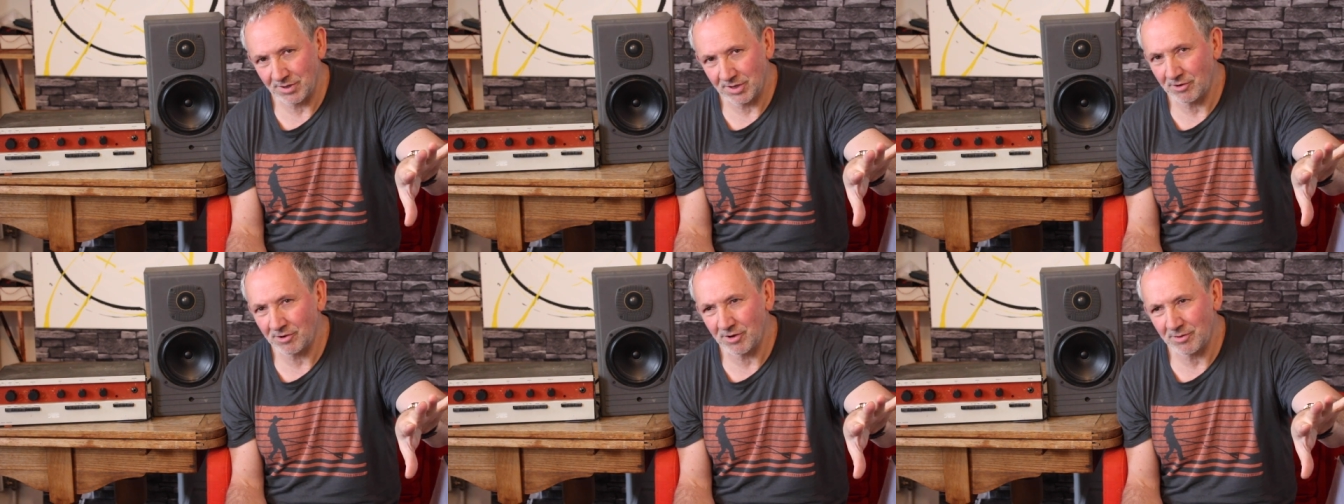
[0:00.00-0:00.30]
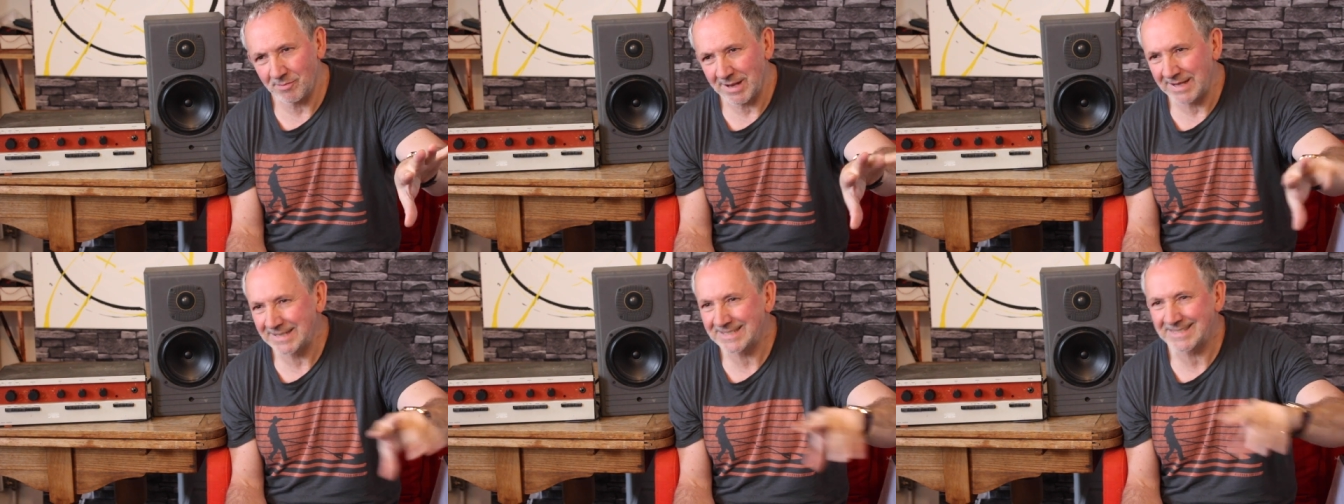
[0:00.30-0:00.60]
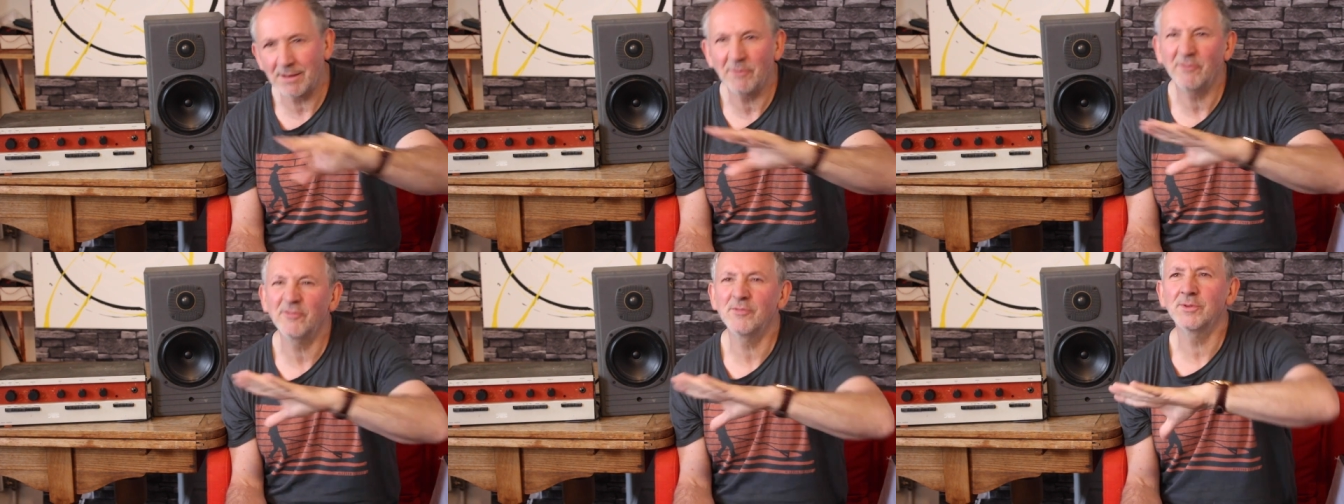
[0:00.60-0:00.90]
You know what I mean?
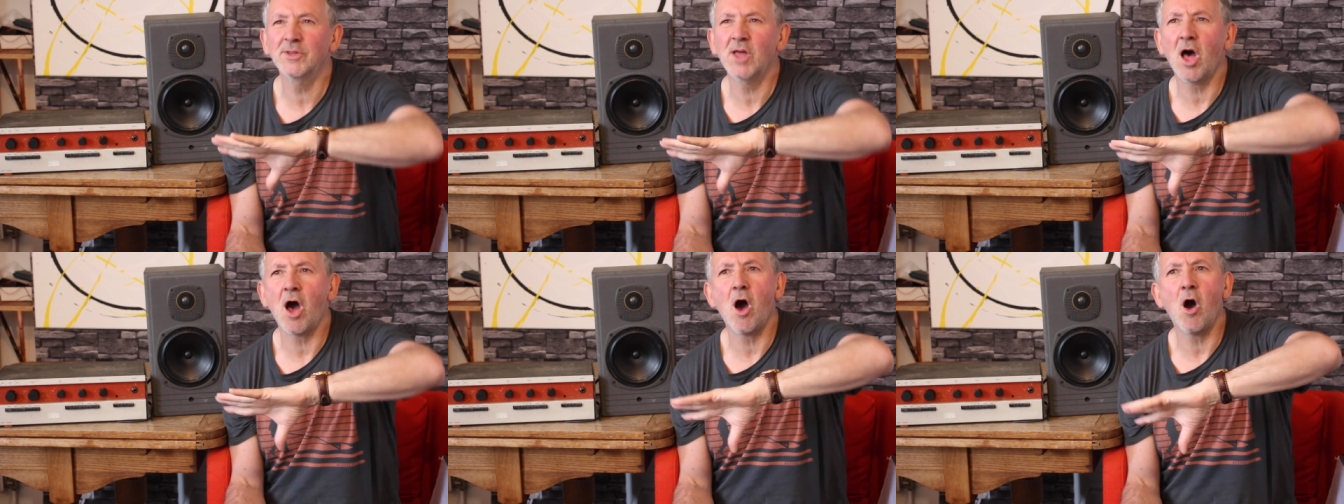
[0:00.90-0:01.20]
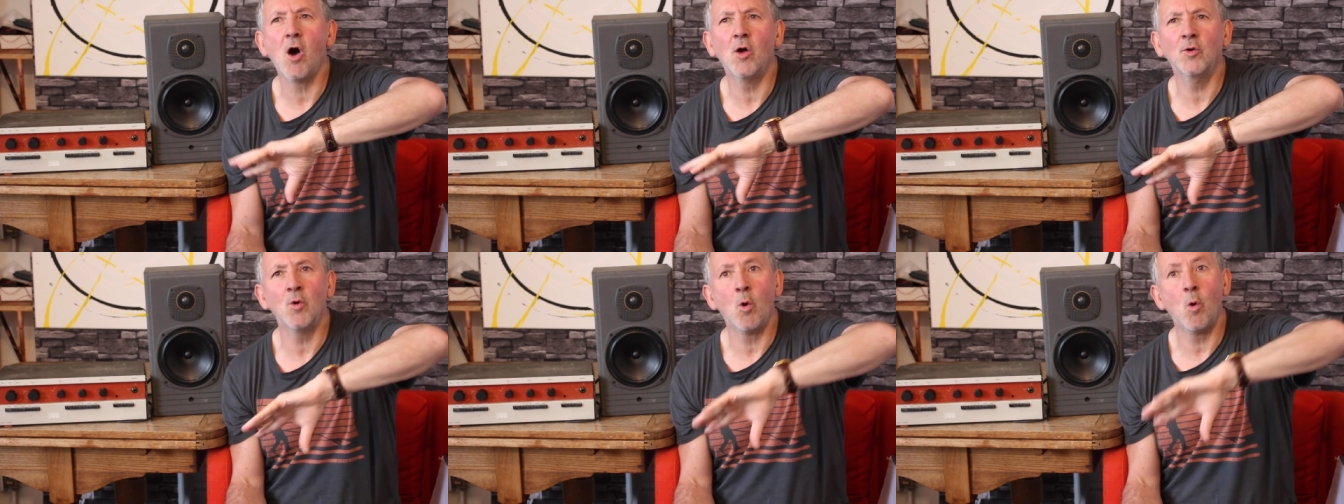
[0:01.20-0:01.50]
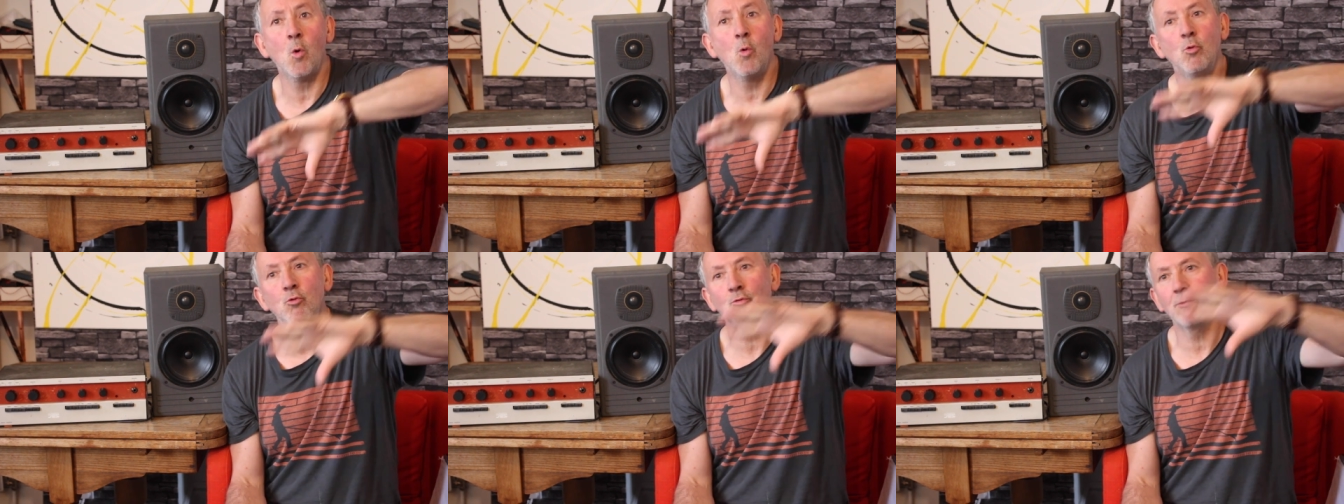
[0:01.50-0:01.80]
Some of them that
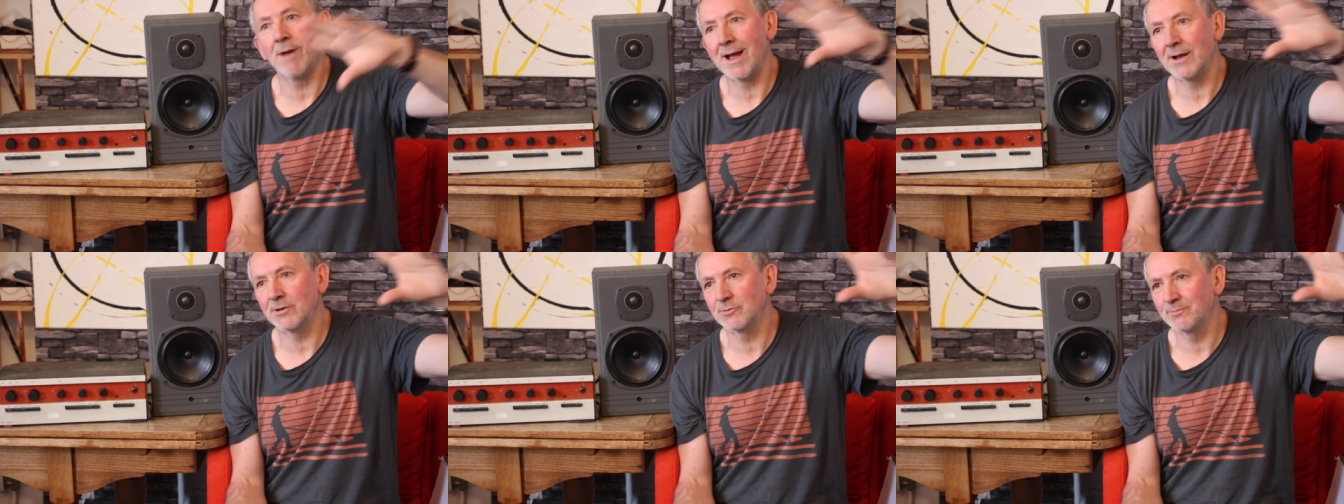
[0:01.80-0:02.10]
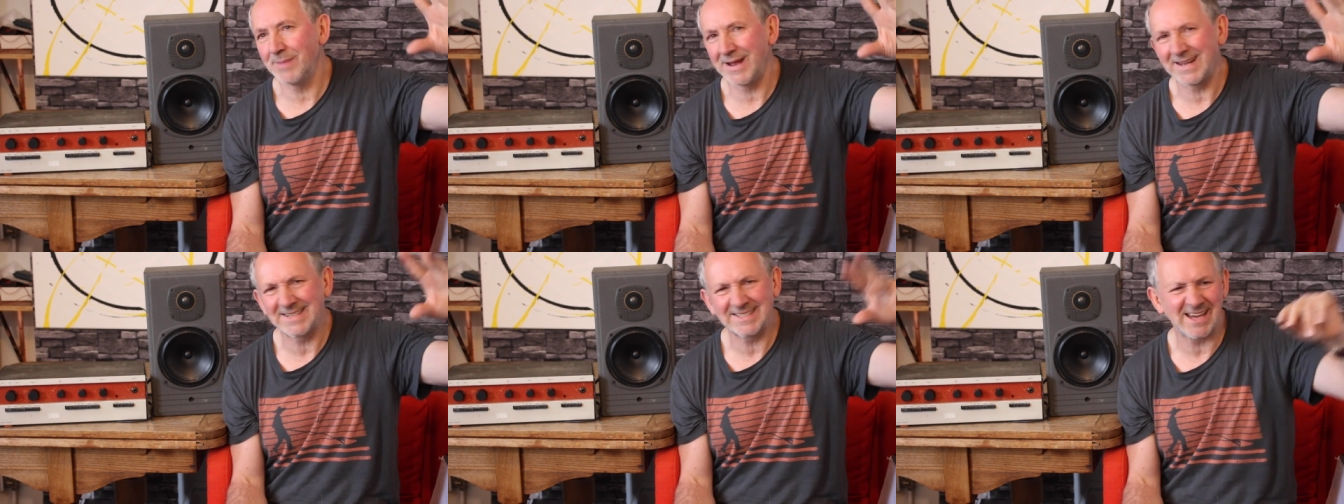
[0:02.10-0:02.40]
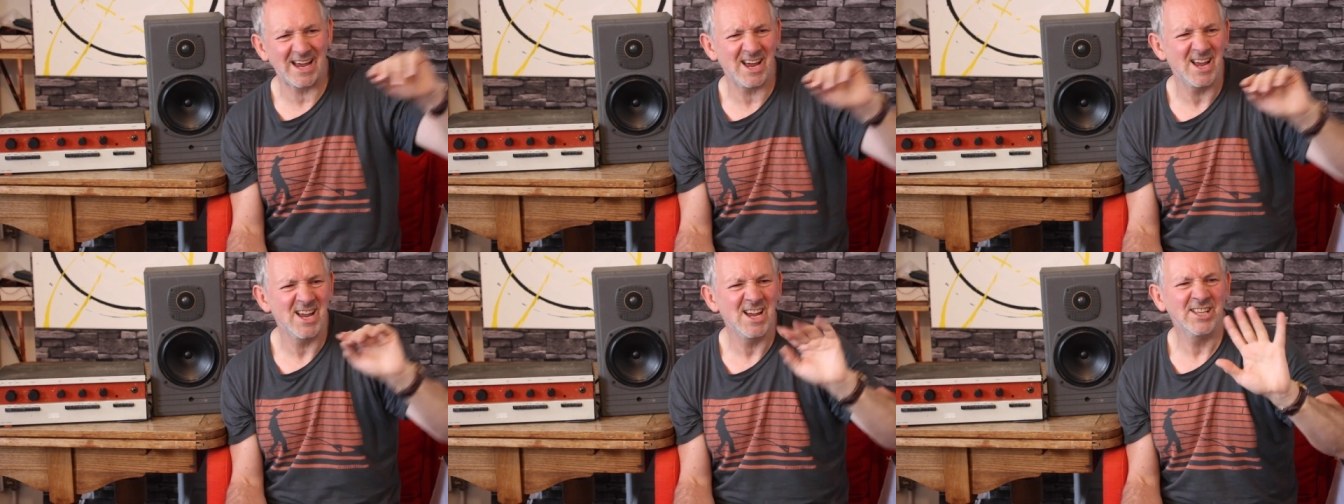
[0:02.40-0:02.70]
aren't all round
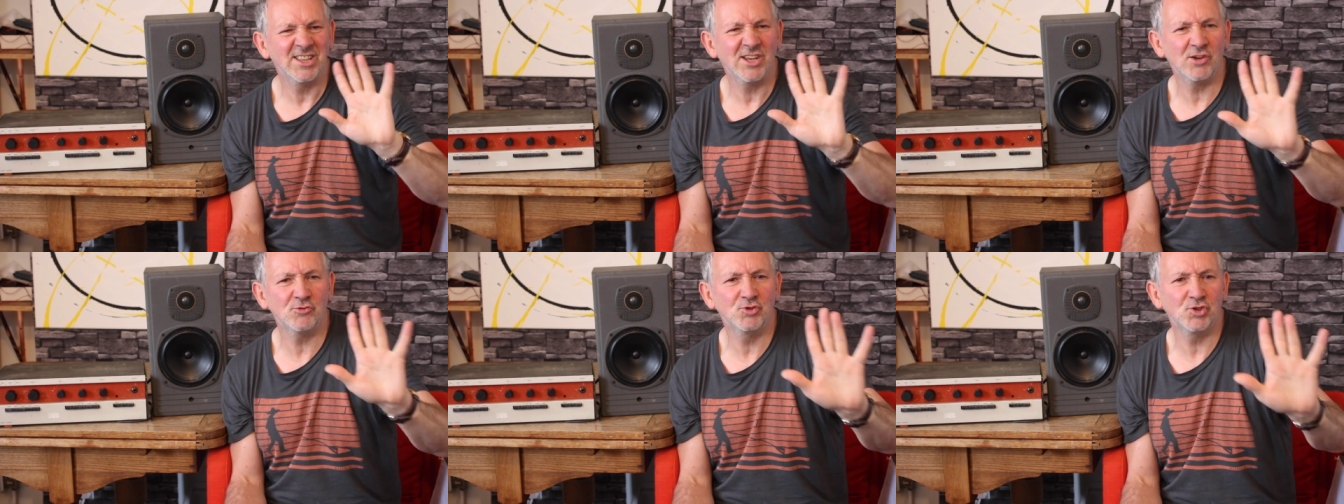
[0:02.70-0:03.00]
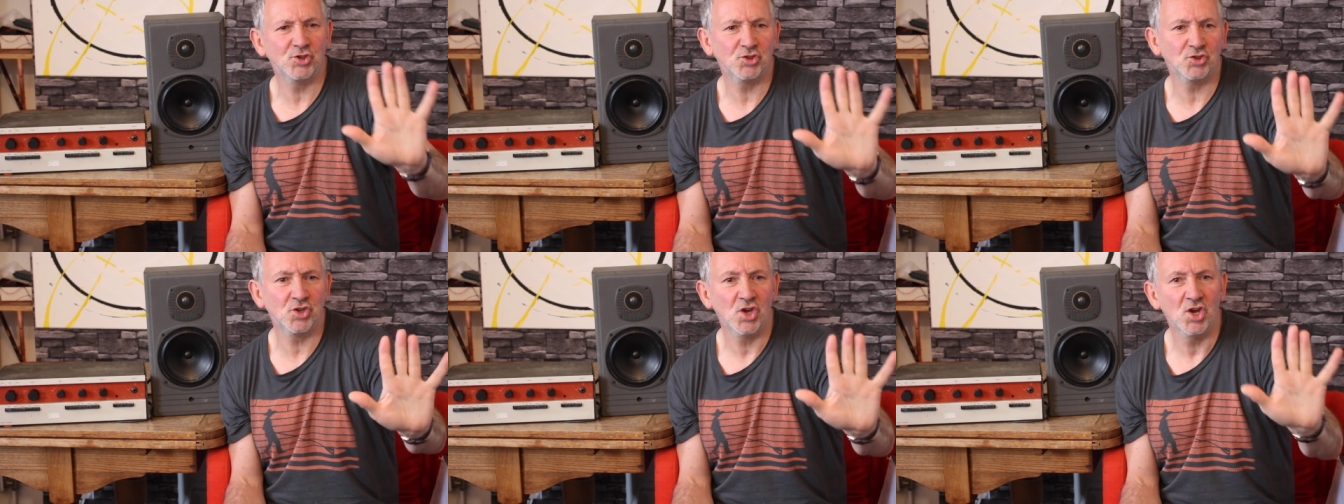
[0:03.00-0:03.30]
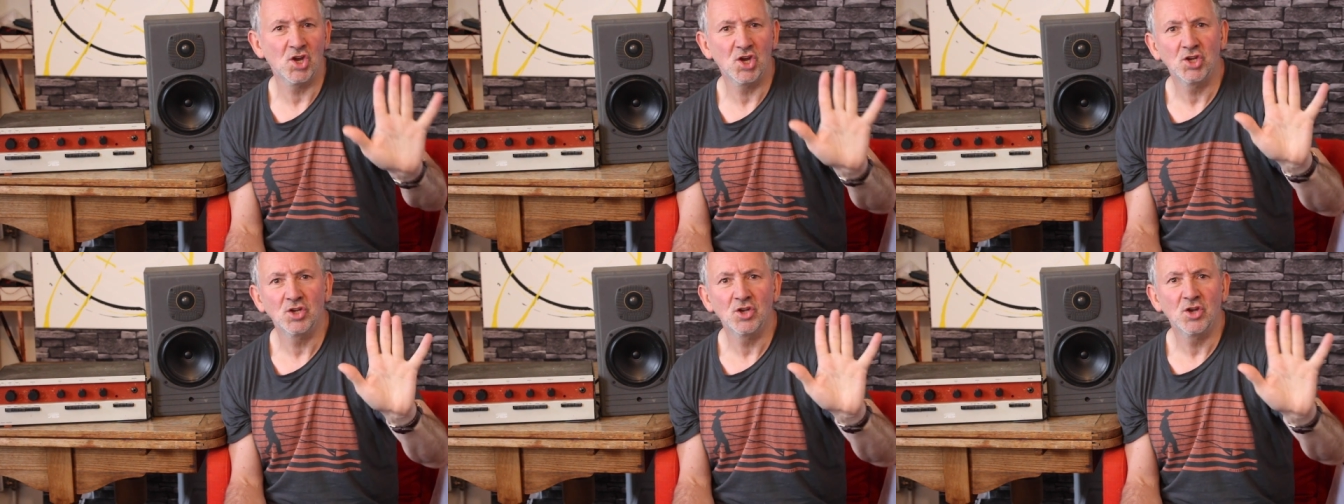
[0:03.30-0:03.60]
better, they'll just